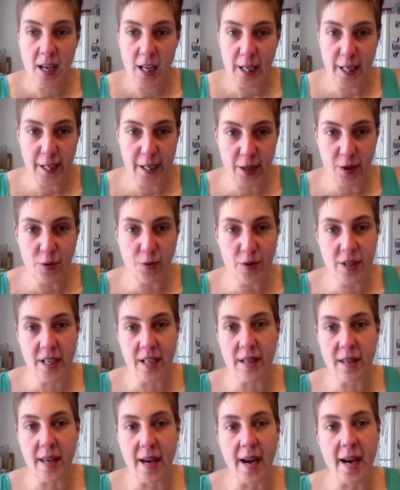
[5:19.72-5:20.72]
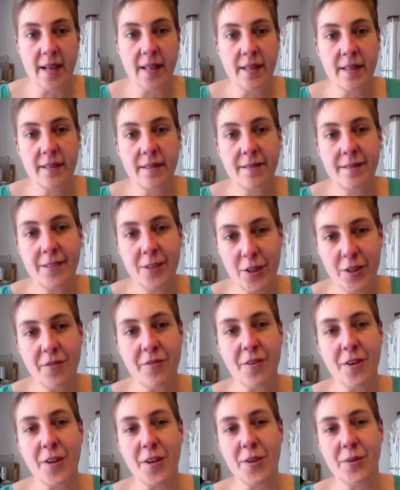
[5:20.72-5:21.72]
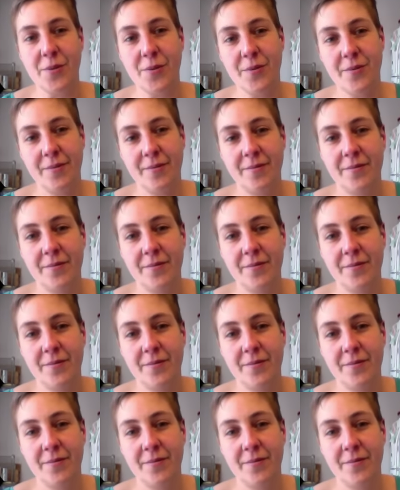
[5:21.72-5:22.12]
You did that. Good for you.